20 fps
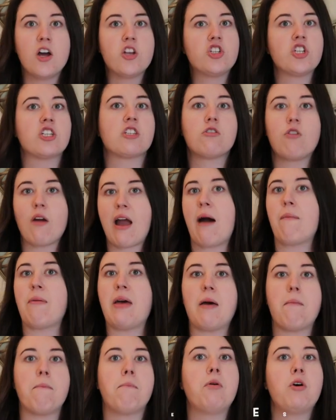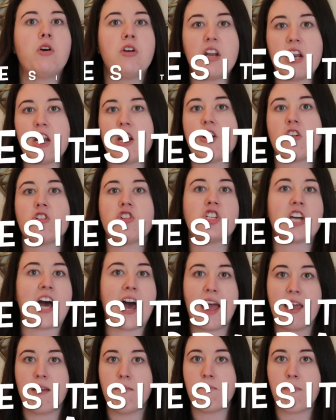just grab it, put it in your
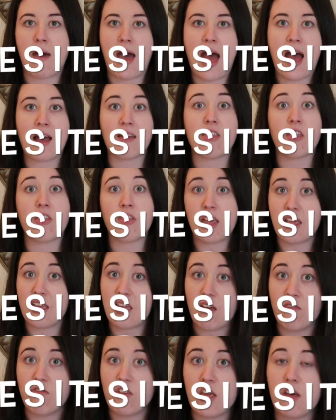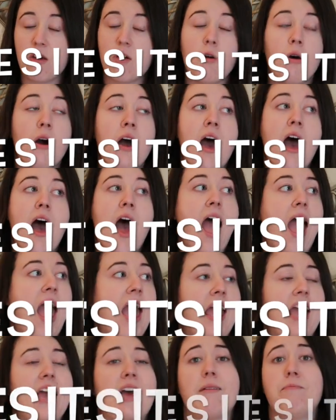giant bag that they give you,
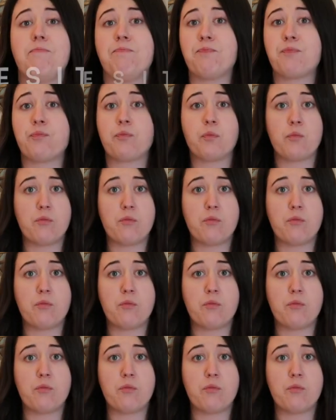and